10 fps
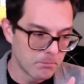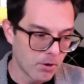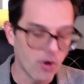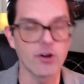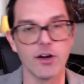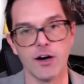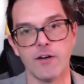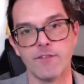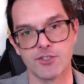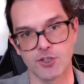part
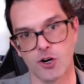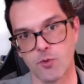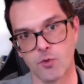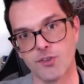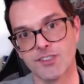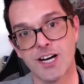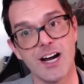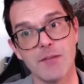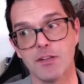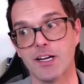of the Star Wars
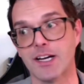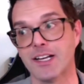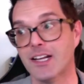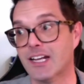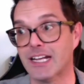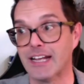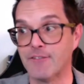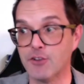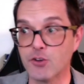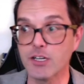timeline.
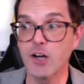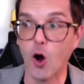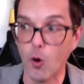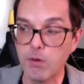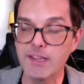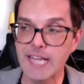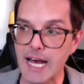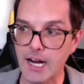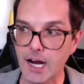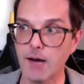If you can open
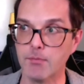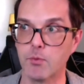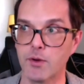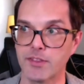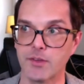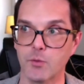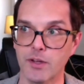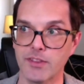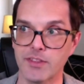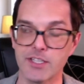that up with
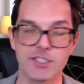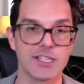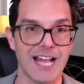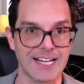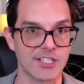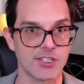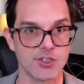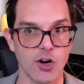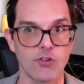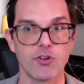this Galactic
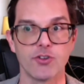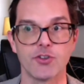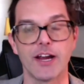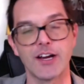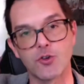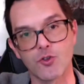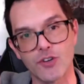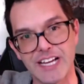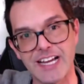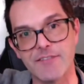Starcruiser and
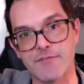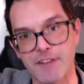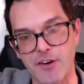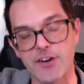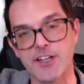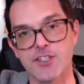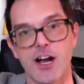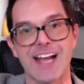create various